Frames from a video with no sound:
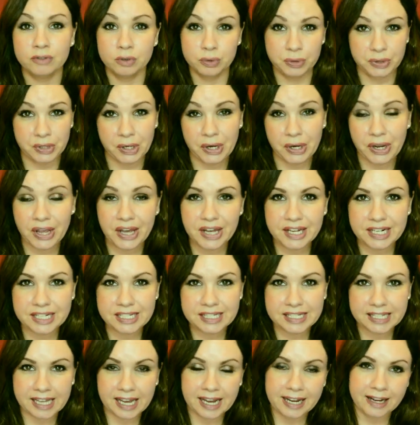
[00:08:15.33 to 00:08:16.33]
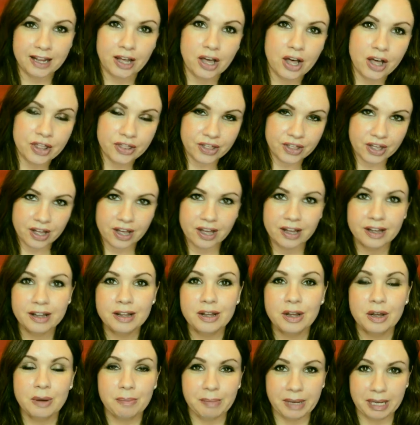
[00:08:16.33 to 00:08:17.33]
I've also heard it say other
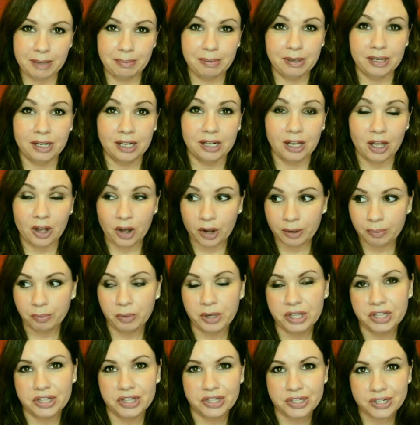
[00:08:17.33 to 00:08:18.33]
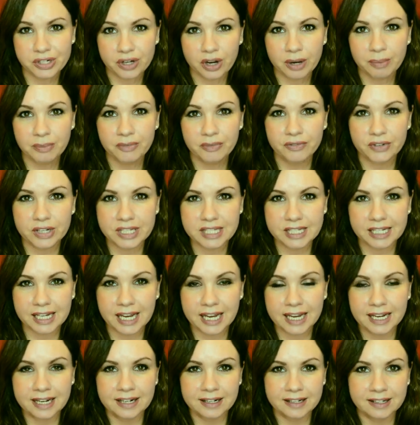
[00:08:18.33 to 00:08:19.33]
people I'm with at the time
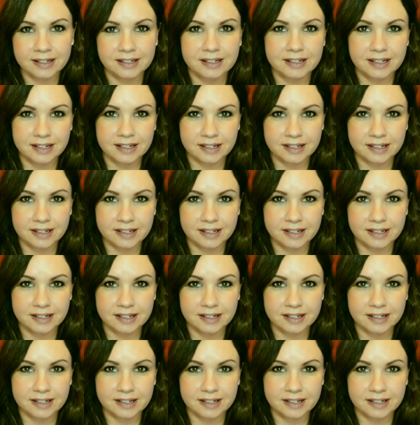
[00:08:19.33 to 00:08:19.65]
investigating it,